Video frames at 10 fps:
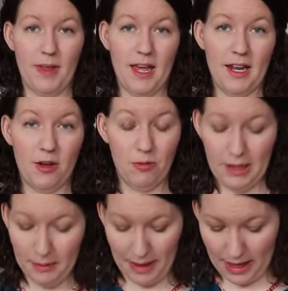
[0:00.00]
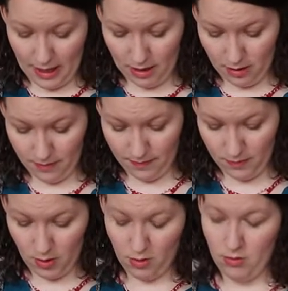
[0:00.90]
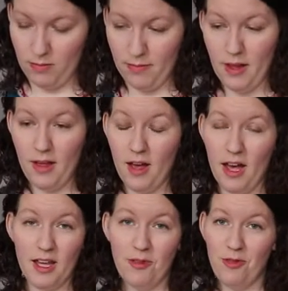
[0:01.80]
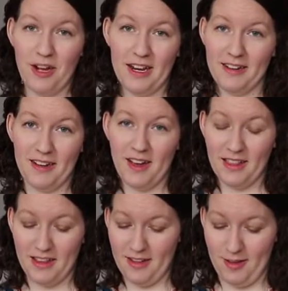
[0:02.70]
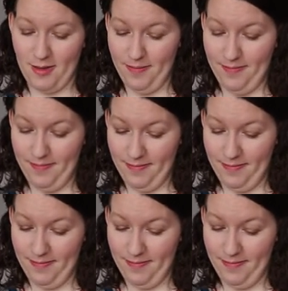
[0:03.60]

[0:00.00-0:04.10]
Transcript: getting really mad. Oh, I keep forgetting to cut these.